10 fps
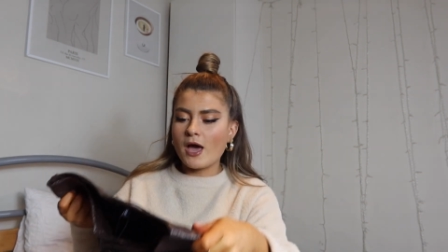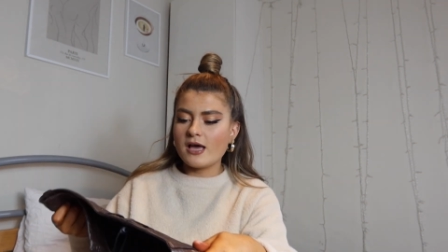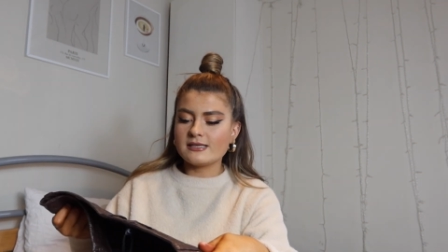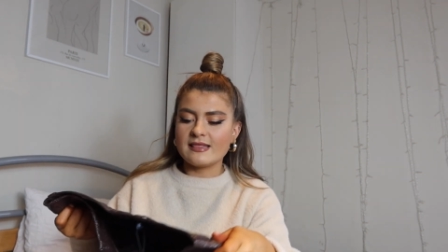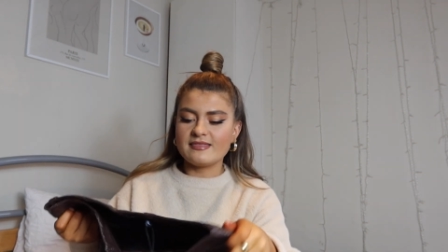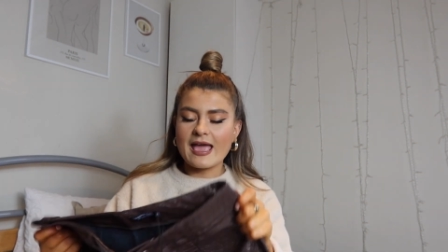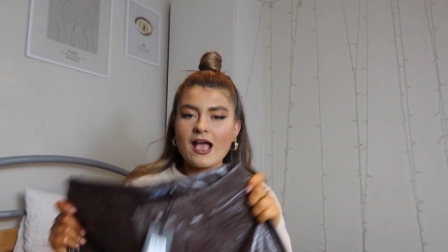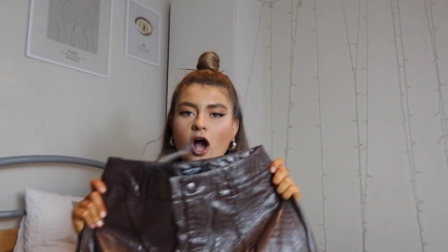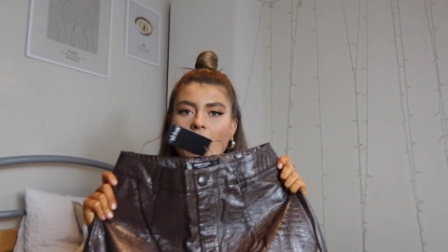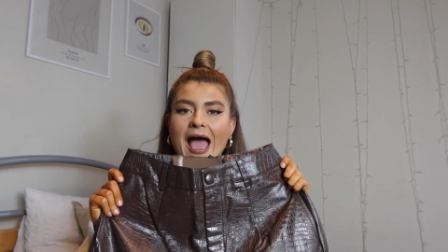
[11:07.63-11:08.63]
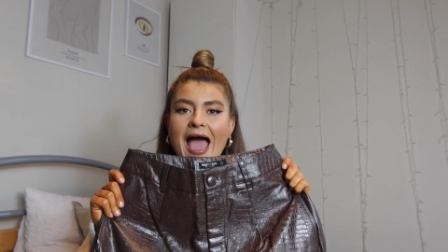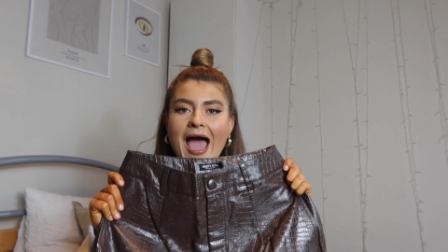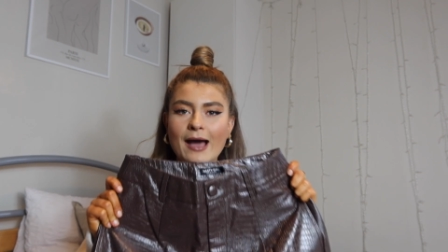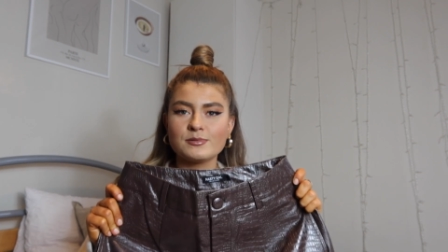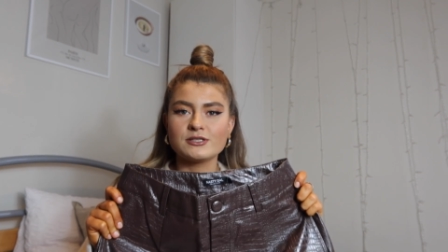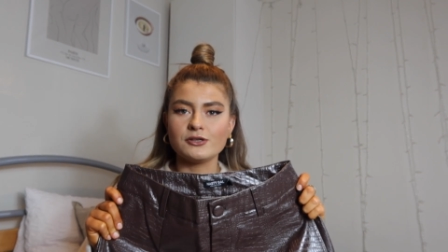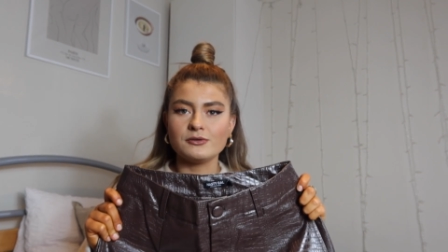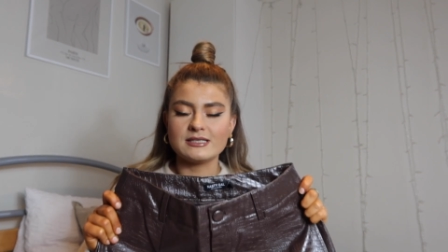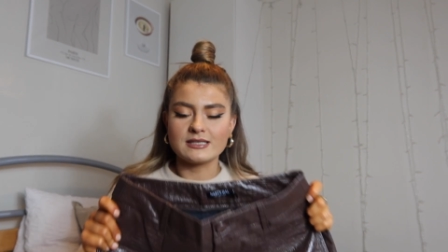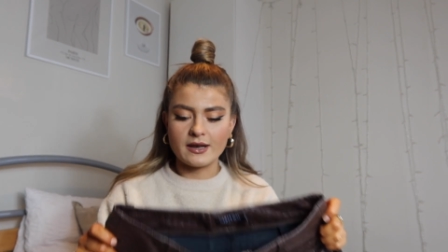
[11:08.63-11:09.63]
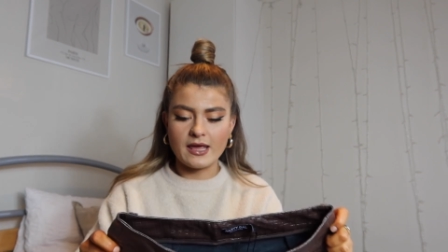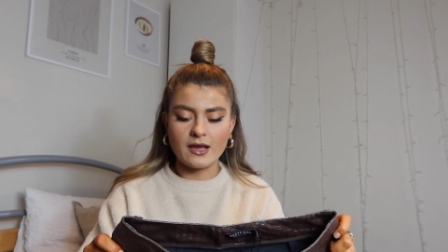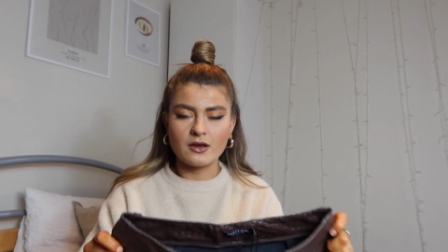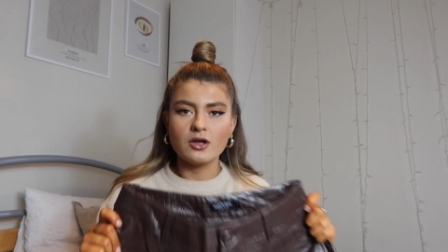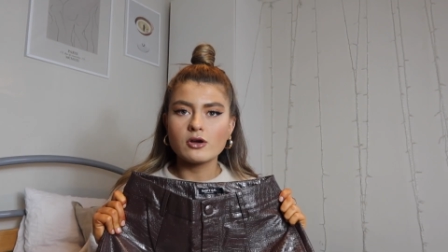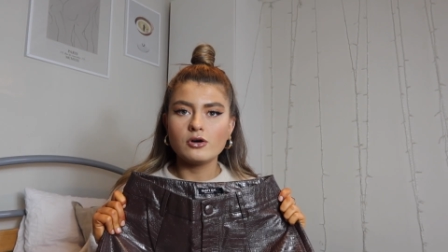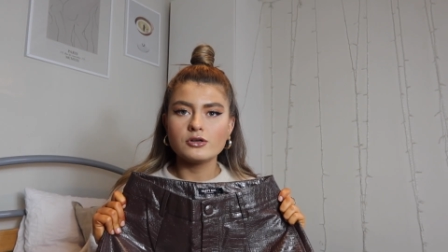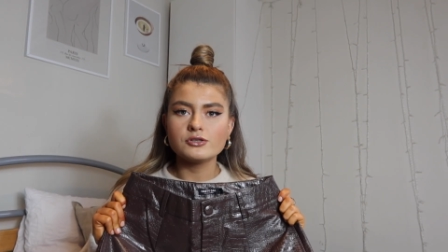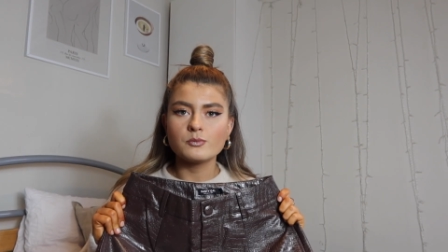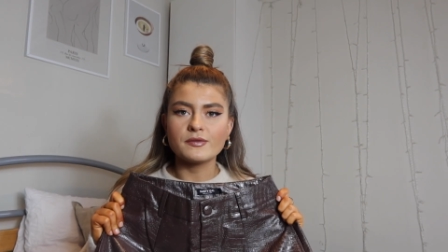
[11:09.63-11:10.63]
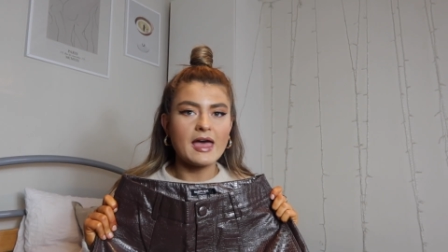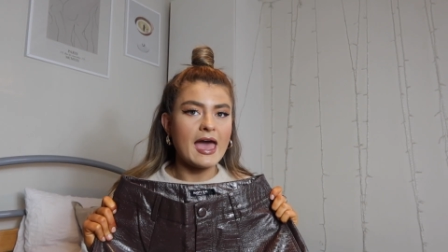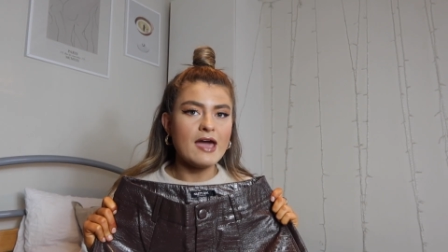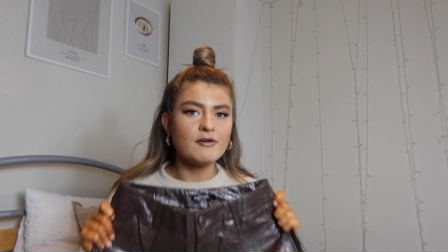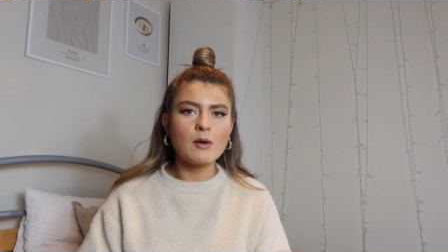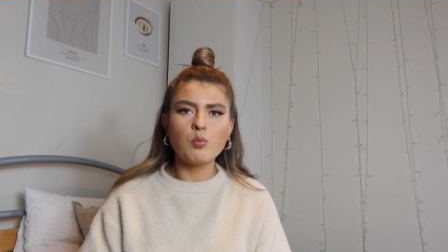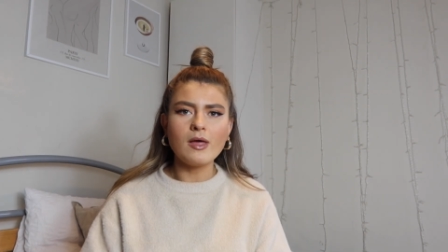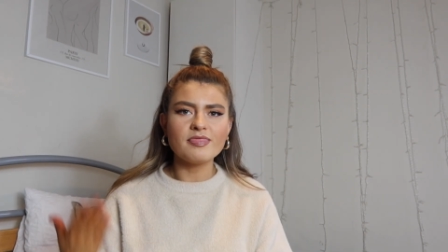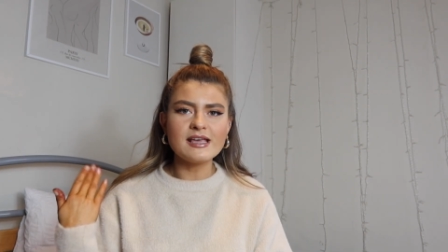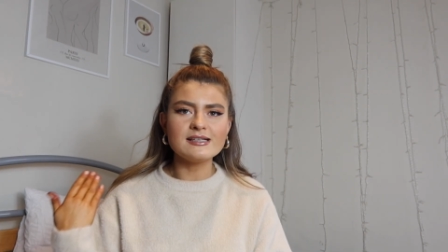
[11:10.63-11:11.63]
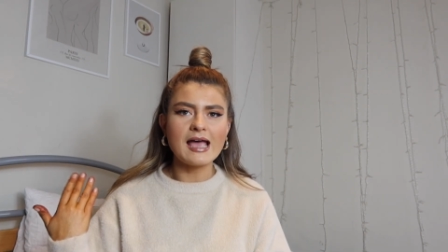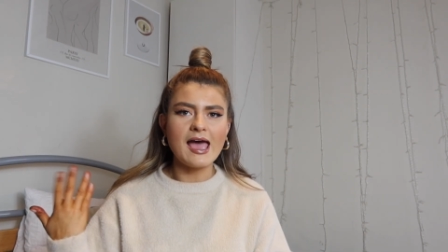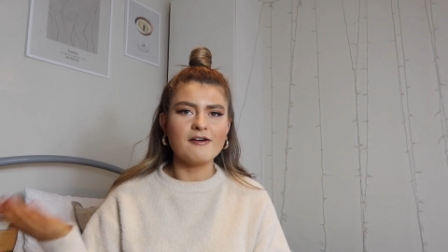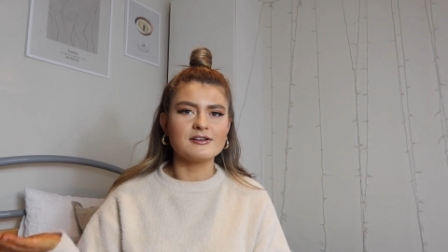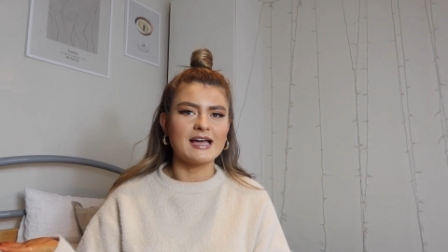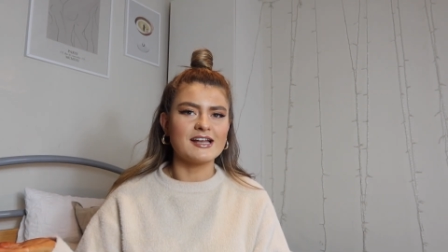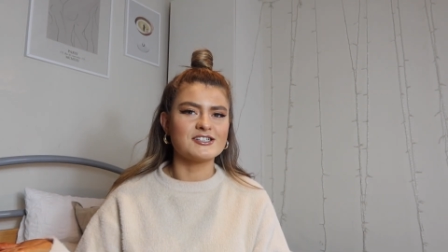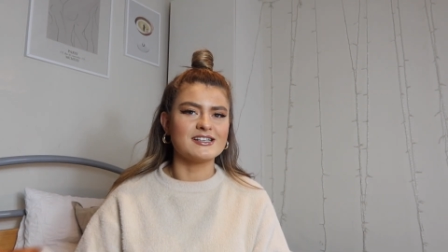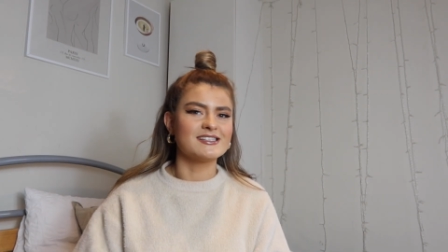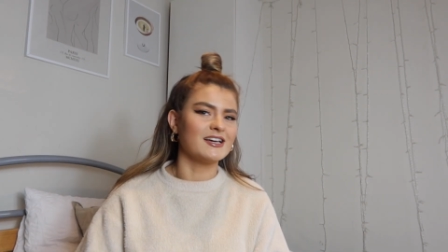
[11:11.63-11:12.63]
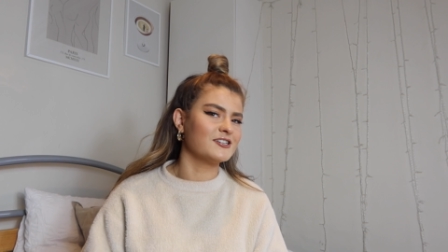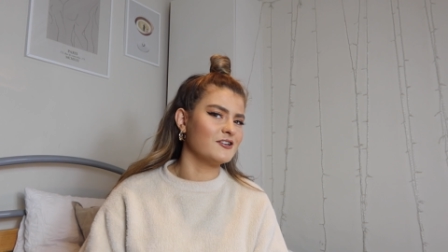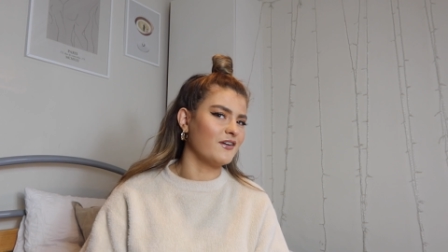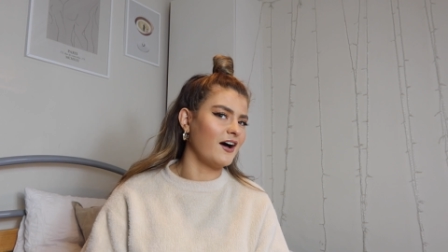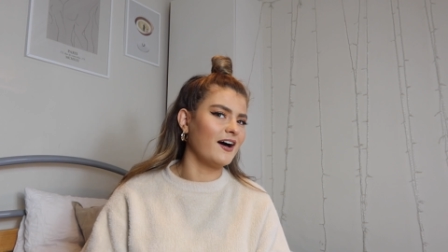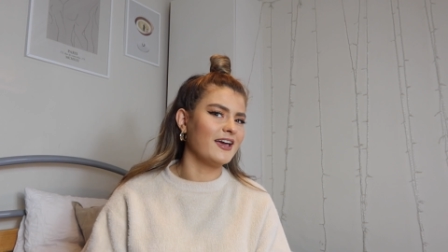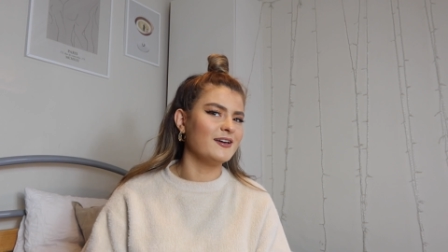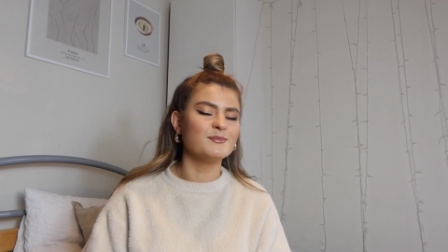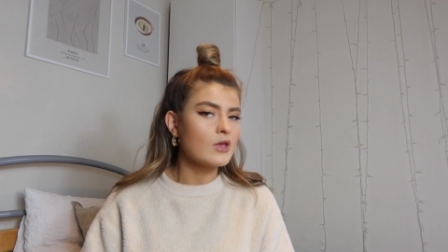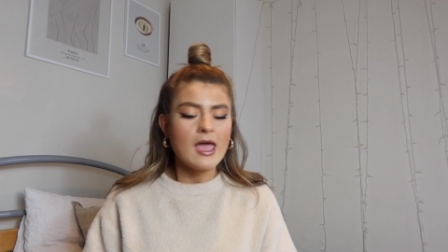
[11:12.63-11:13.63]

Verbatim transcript: person, they are absolutely stunning. God, with the hair, this hair is actually such a vibe.